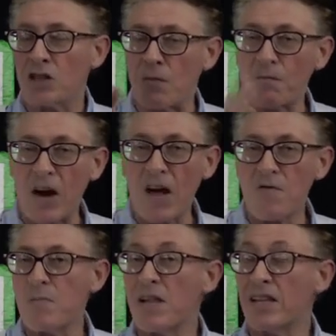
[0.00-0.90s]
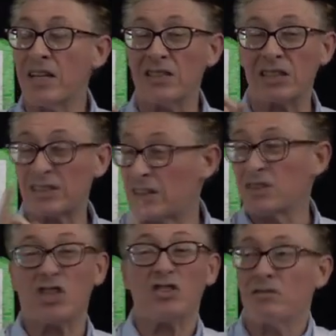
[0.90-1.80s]
to 5 million to
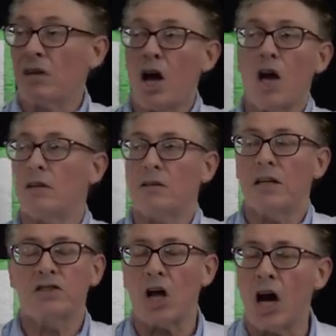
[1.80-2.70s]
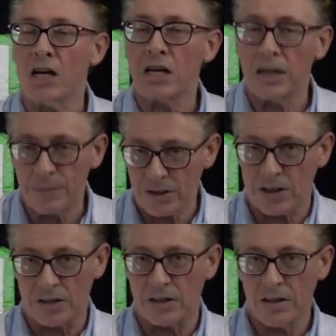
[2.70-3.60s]
it's
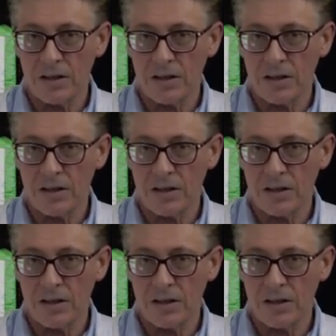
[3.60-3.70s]
unlimited.